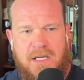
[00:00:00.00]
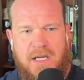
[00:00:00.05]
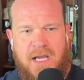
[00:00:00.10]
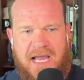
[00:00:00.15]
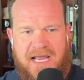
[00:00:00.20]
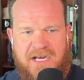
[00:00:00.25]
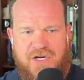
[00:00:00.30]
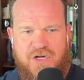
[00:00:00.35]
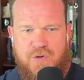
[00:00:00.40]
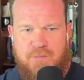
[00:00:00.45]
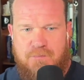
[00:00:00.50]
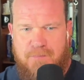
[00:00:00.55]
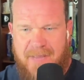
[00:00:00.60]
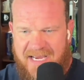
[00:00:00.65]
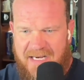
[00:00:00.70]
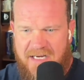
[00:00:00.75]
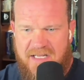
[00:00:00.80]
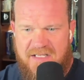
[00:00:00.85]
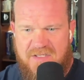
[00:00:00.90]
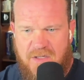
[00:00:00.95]
and do
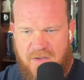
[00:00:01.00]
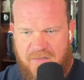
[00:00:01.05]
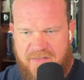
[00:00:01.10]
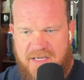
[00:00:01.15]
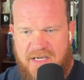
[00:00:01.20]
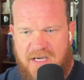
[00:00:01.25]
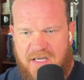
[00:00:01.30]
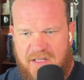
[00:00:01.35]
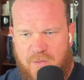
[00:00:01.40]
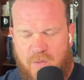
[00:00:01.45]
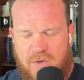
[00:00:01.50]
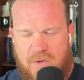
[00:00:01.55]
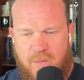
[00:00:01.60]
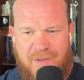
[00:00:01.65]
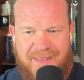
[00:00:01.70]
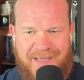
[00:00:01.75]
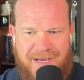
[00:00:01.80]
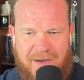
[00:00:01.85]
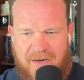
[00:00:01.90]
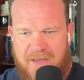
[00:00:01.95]
maintenance on the other one
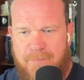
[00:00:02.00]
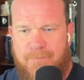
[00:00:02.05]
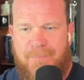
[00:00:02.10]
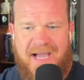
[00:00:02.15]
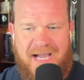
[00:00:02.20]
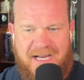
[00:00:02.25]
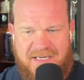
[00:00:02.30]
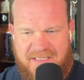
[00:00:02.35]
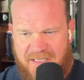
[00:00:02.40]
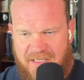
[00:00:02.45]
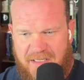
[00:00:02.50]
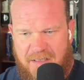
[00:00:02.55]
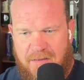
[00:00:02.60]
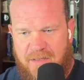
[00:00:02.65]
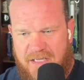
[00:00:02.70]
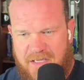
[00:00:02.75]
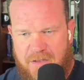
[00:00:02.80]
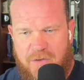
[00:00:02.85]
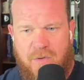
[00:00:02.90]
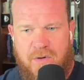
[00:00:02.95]
without impacting
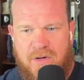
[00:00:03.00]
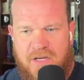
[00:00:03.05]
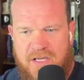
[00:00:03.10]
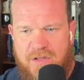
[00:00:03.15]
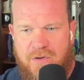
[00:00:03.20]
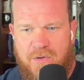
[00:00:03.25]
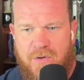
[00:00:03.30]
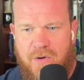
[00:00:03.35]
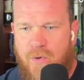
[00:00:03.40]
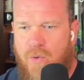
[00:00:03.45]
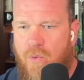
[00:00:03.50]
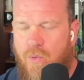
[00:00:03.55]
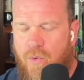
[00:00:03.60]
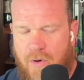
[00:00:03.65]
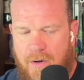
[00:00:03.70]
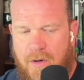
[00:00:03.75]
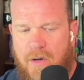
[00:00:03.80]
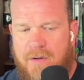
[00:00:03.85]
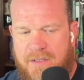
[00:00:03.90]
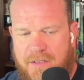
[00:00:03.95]
either or
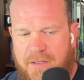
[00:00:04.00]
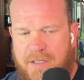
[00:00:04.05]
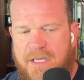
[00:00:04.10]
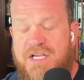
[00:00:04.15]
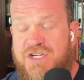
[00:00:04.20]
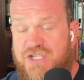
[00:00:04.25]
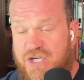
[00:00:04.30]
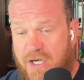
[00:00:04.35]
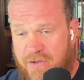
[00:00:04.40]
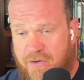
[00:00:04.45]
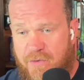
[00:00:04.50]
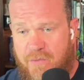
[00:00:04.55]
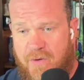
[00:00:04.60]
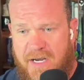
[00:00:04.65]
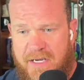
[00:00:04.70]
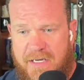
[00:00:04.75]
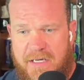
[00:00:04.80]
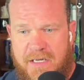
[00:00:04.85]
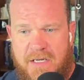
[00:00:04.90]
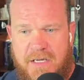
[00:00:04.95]
each other.
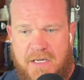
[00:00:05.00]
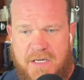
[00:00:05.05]
Right.